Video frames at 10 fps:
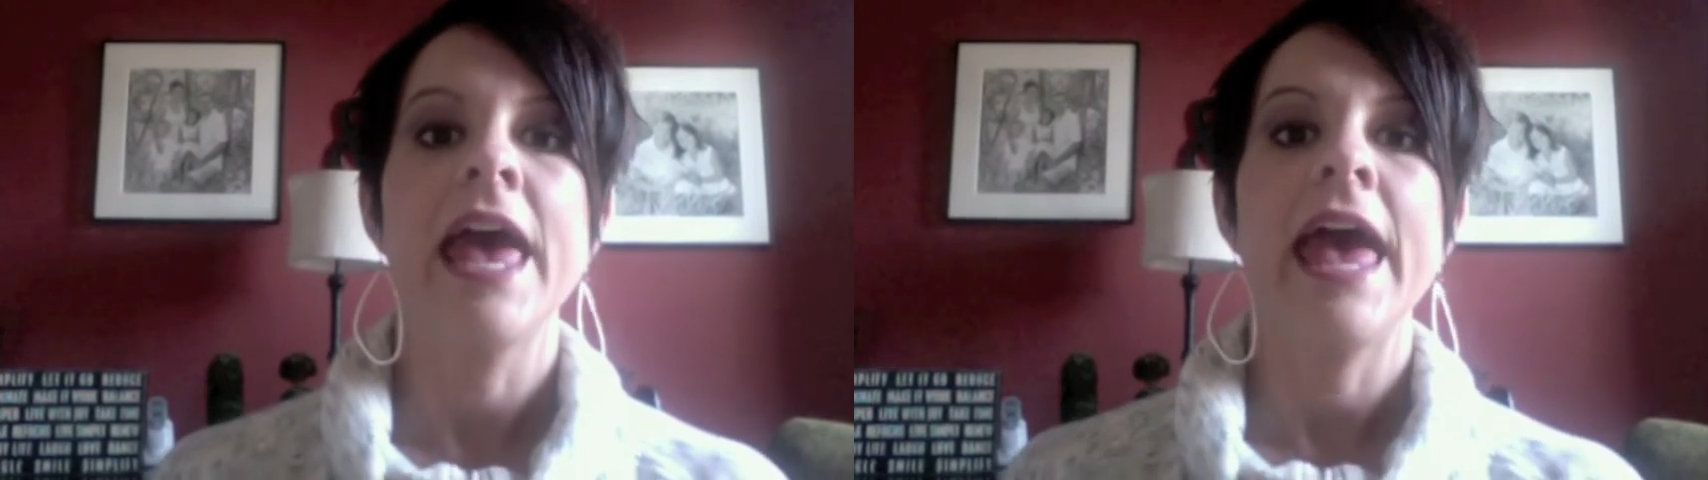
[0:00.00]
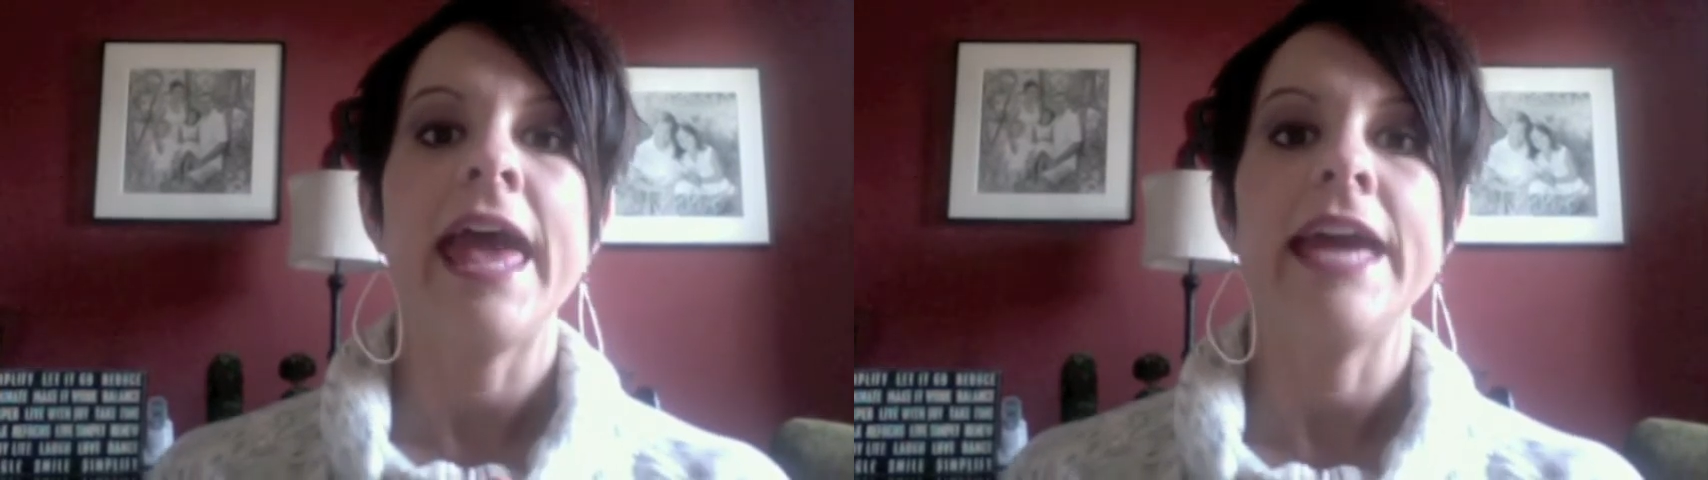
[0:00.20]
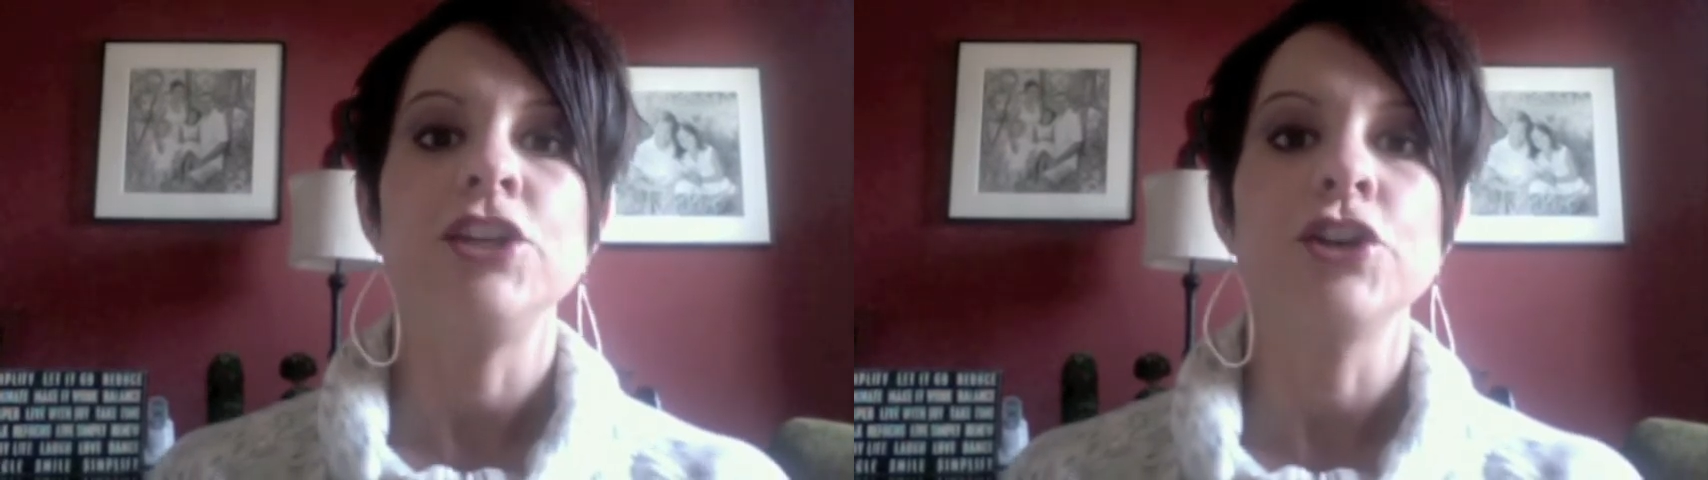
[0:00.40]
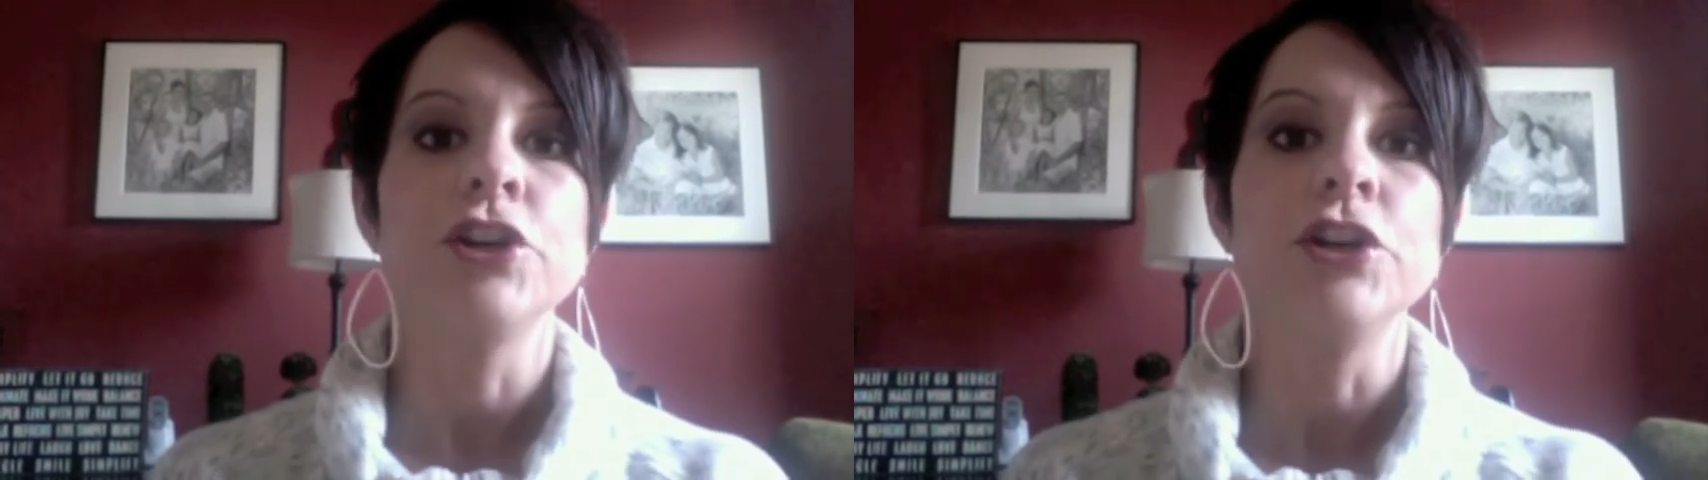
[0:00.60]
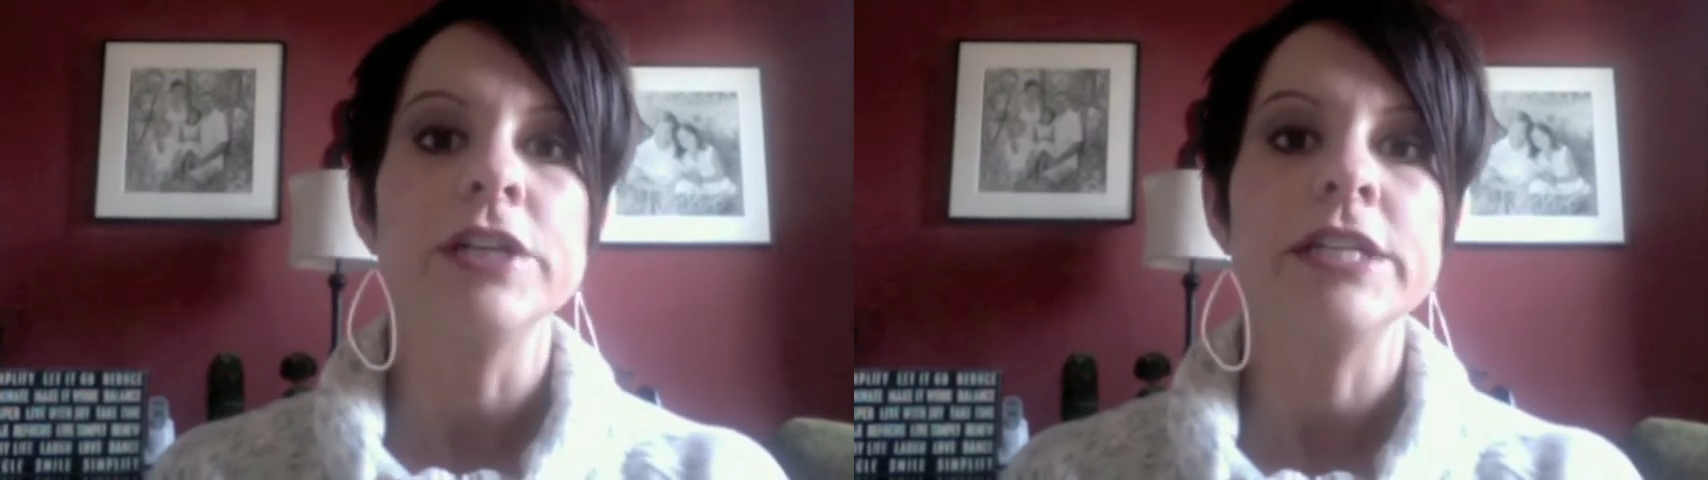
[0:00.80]
And you're
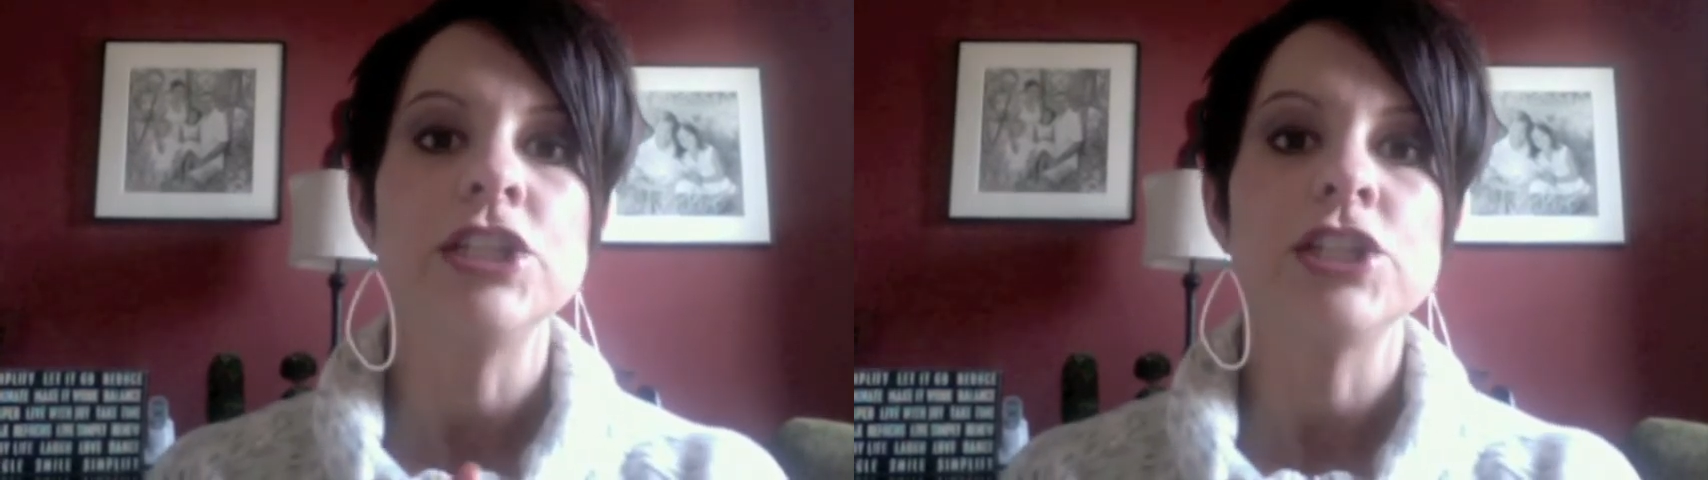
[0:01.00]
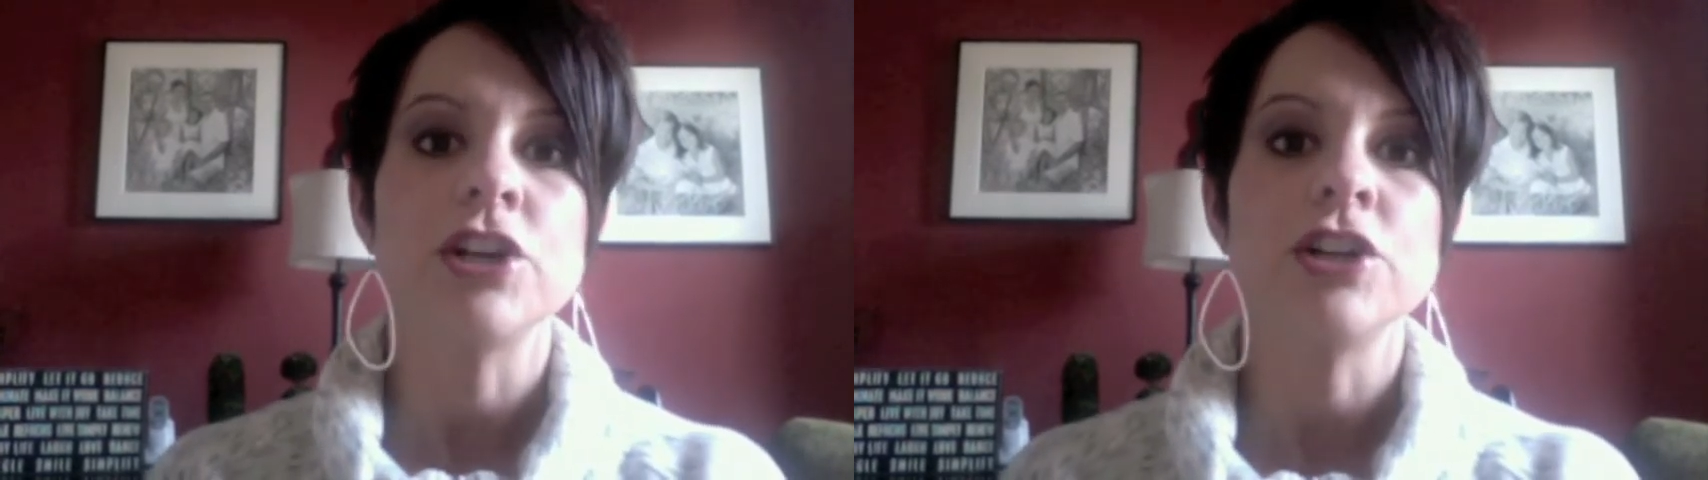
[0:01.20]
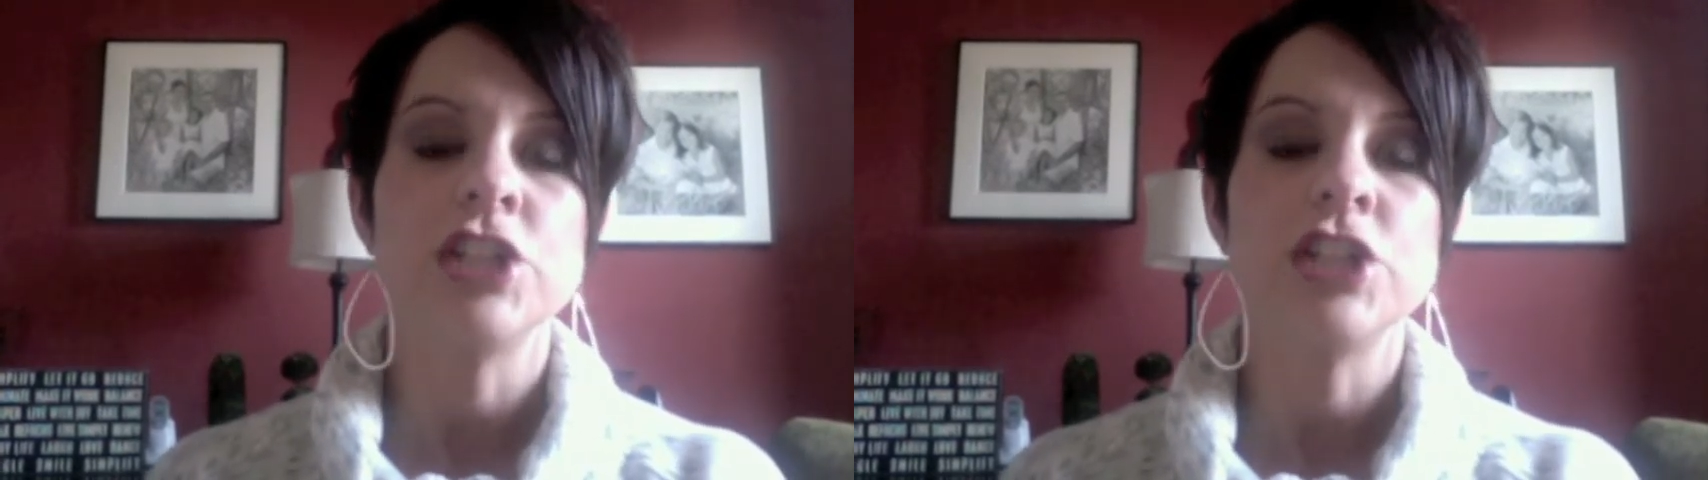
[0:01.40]
going to start